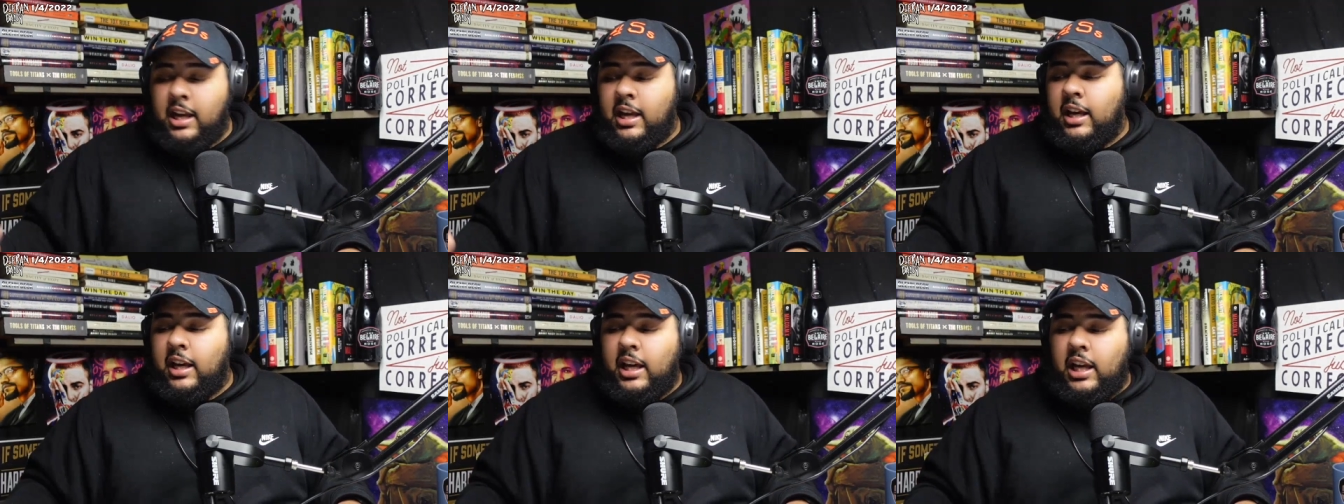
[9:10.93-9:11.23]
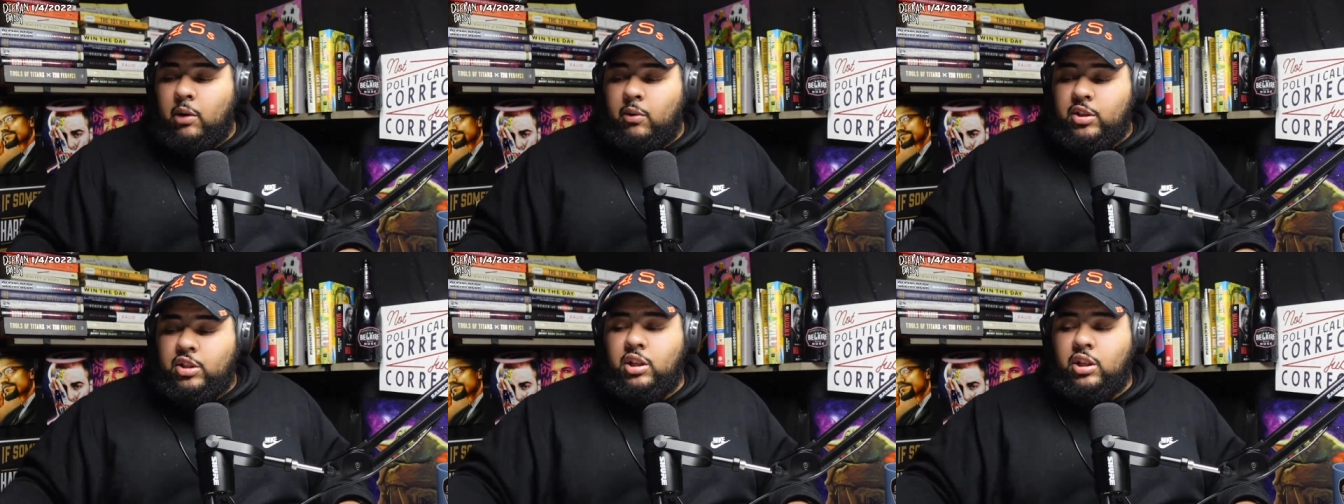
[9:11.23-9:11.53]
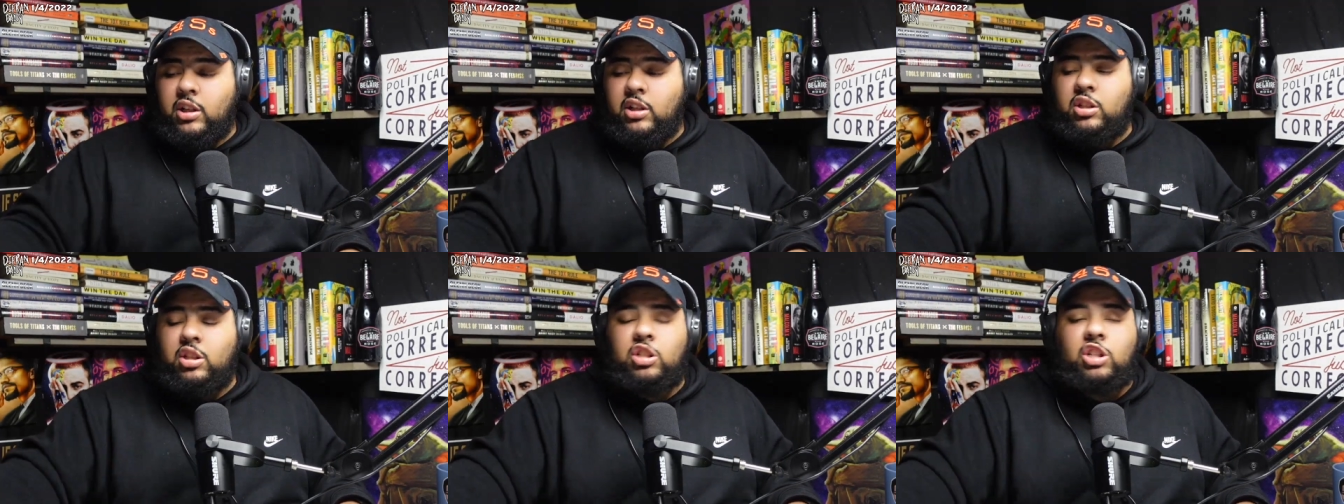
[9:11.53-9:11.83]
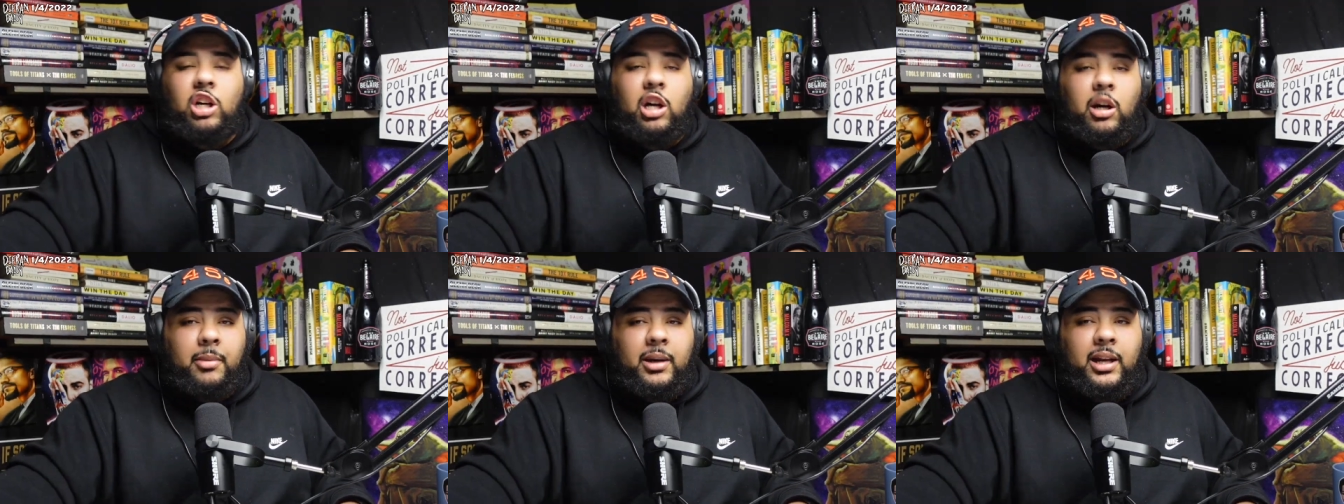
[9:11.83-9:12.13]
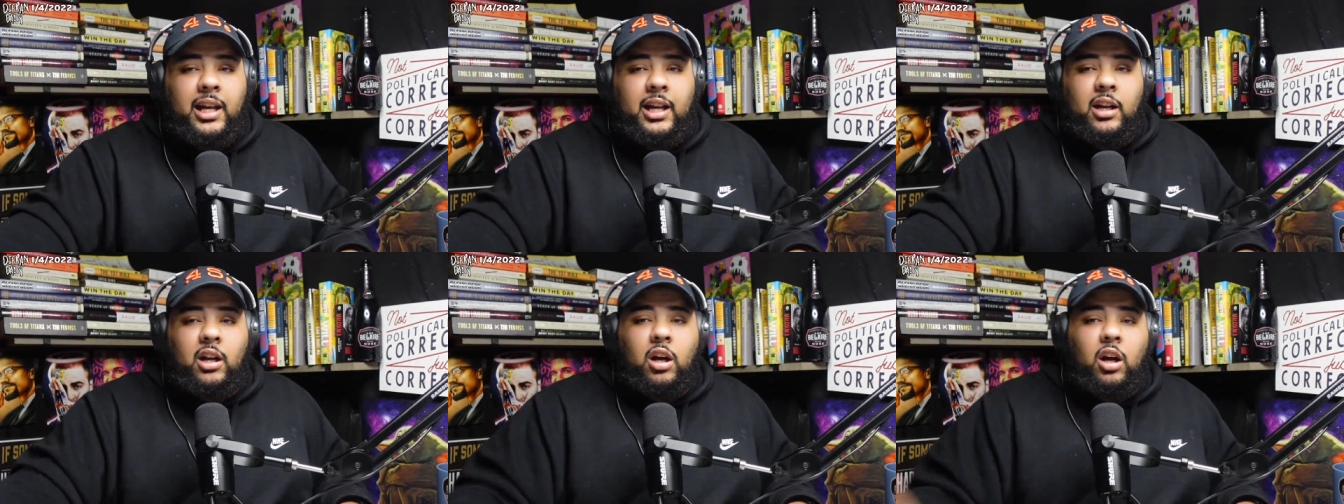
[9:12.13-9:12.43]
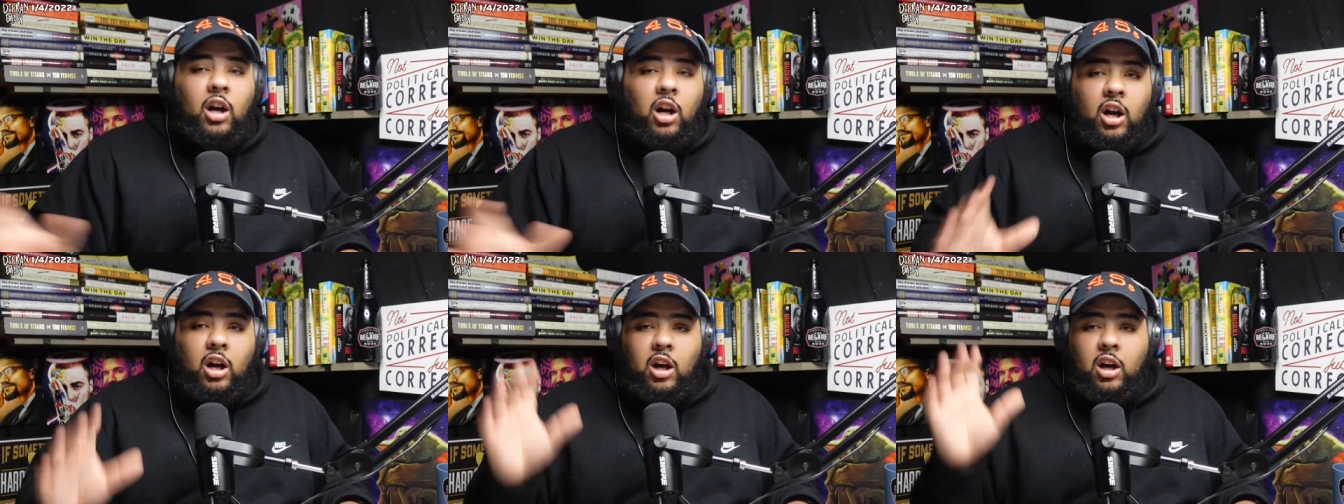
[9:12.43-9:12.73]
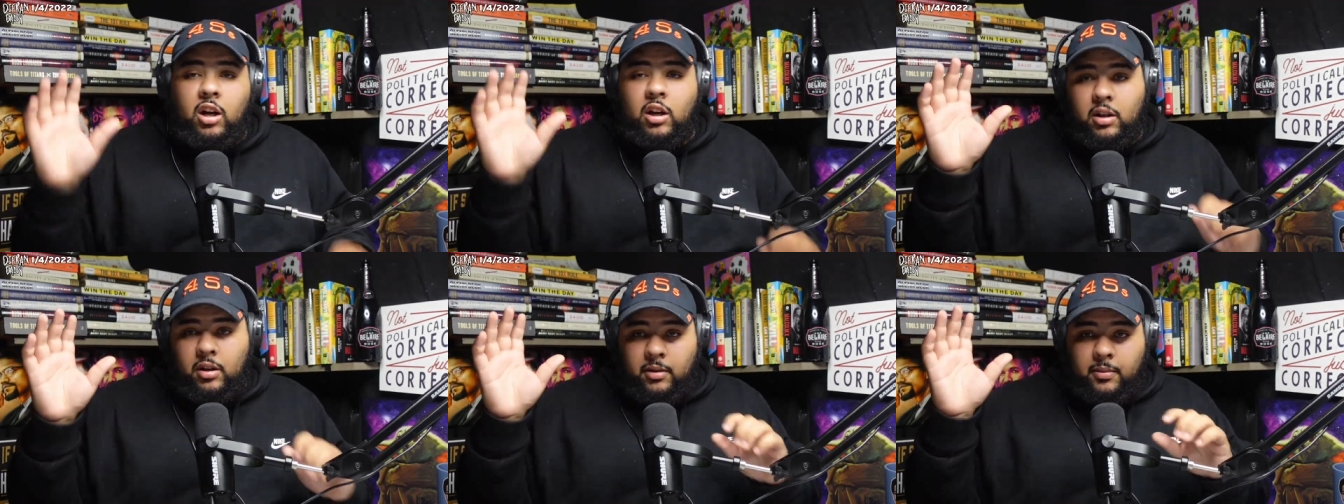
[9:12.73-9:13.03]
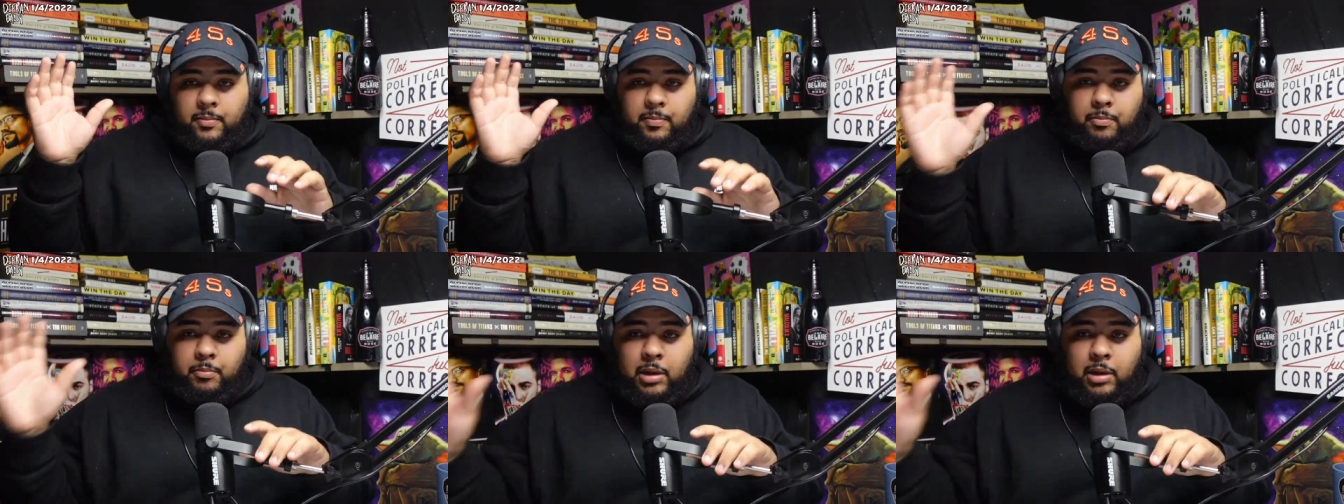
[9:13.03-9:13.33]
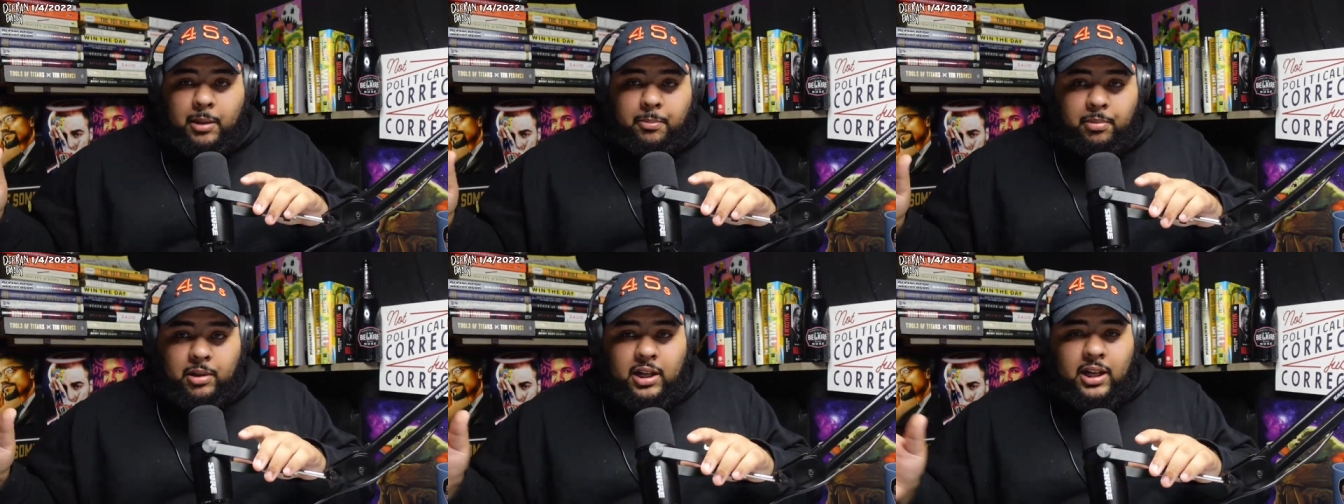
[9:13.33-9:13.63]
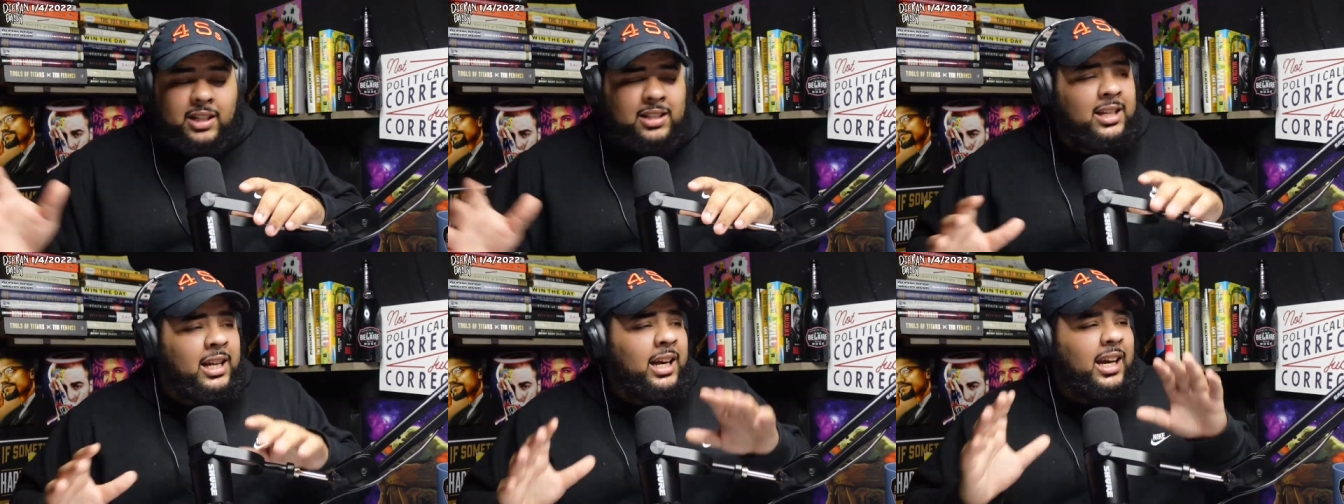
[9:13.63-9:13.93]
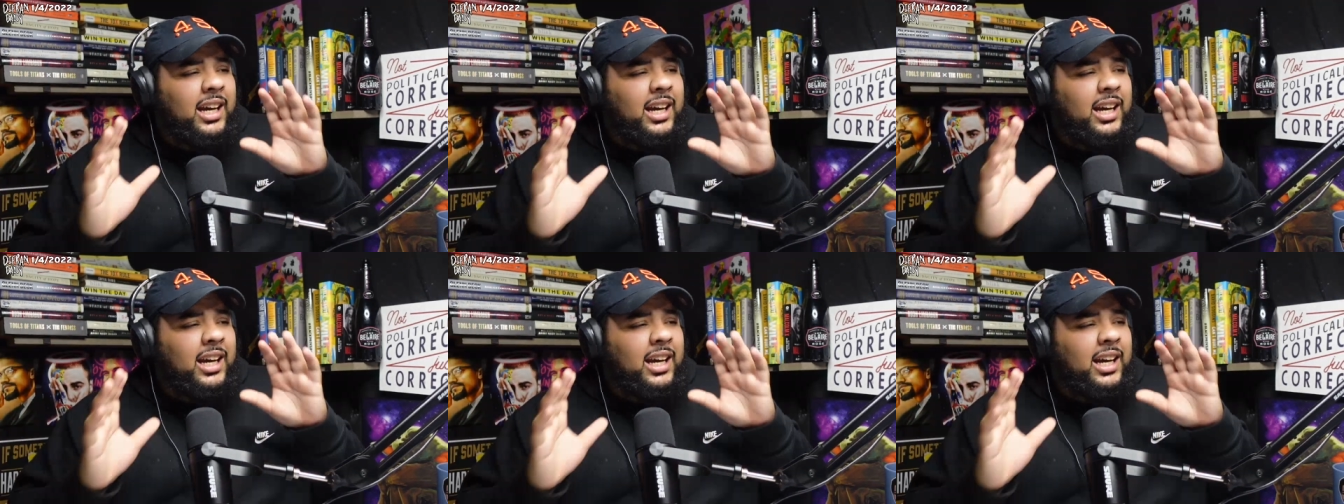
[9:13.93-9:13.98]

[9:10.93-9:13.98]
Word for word: He wants to exterminate all mudbloods,